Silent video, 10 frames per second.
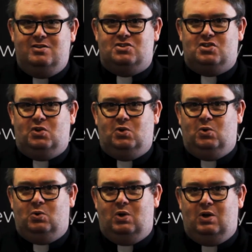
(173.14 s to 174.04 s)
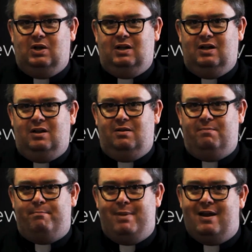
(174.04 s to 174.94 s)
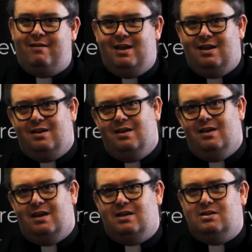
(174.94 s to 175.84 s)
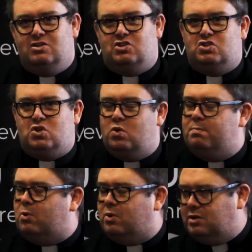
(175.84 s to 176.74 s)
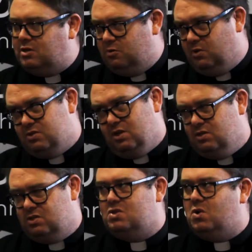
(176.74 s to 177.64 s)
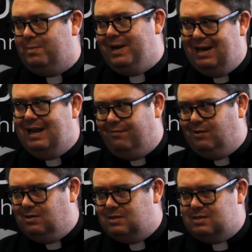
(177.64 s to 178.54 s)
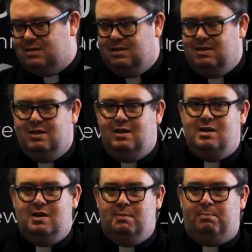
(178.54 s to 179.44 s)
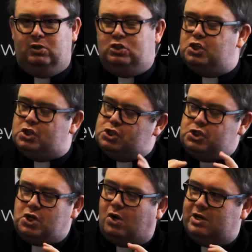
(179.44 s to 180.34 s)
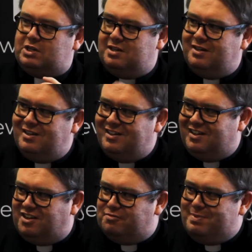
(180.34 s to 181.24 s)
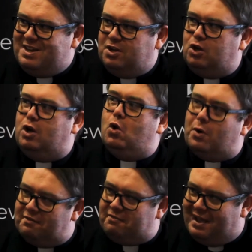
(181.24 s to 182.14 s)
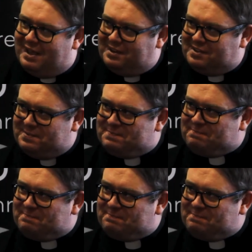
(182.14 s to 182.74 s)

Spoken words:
So Mary is so important to us on so many levels, but just short of being glorified.